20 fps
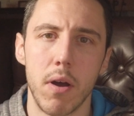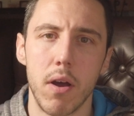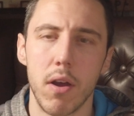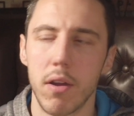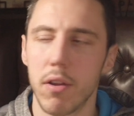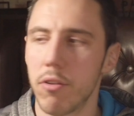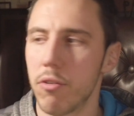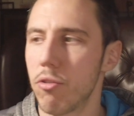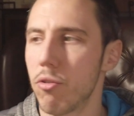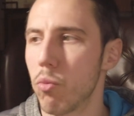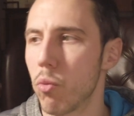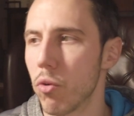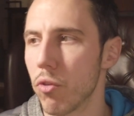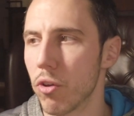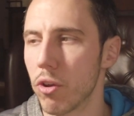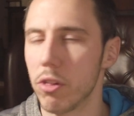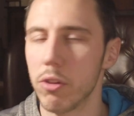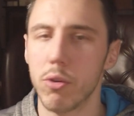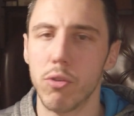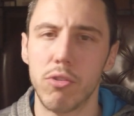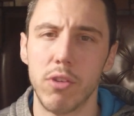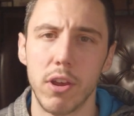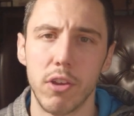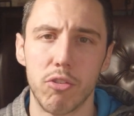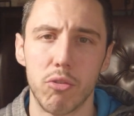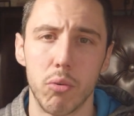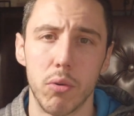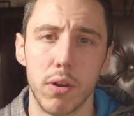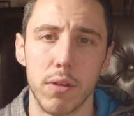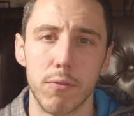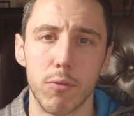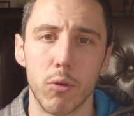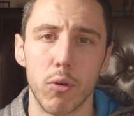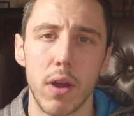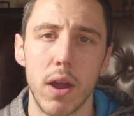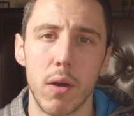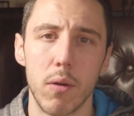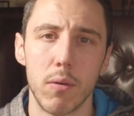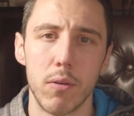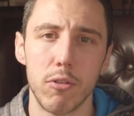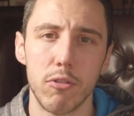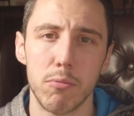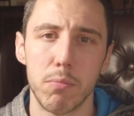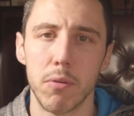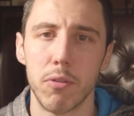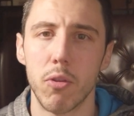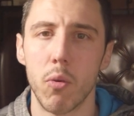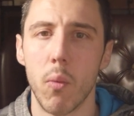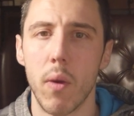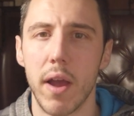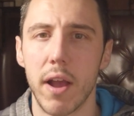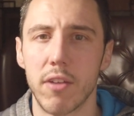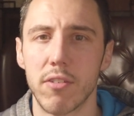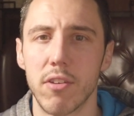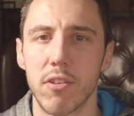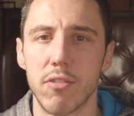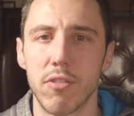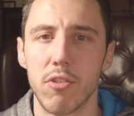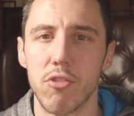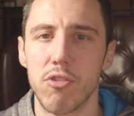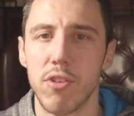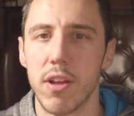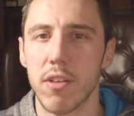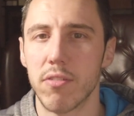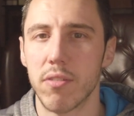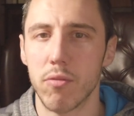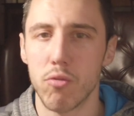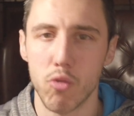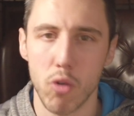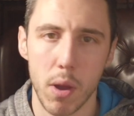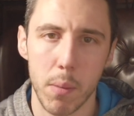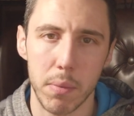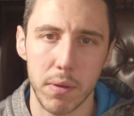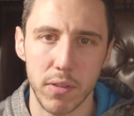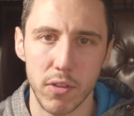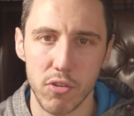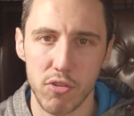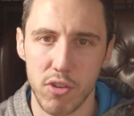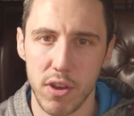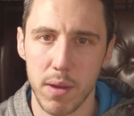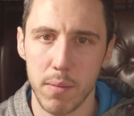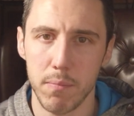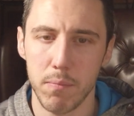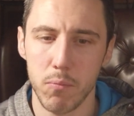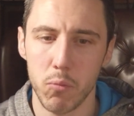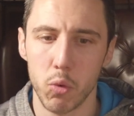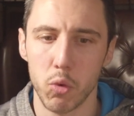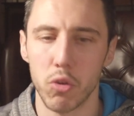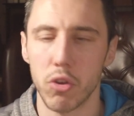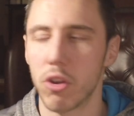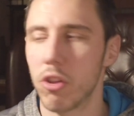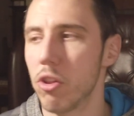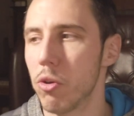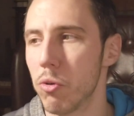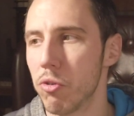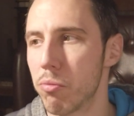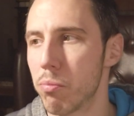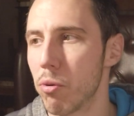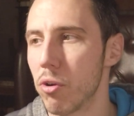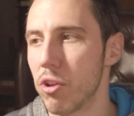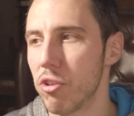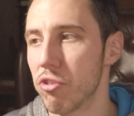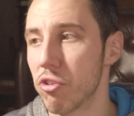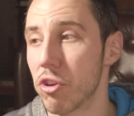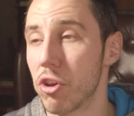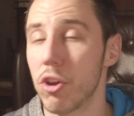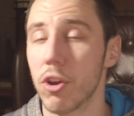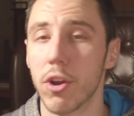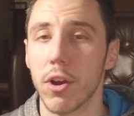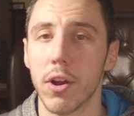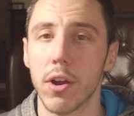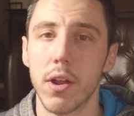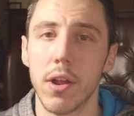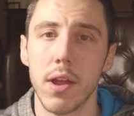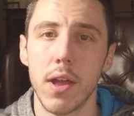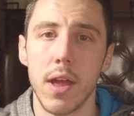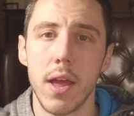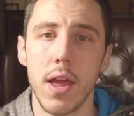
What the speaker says: bond where the glue takes 24 hours, but the wax has the chance of dropping the gem where the glue is pretty secure.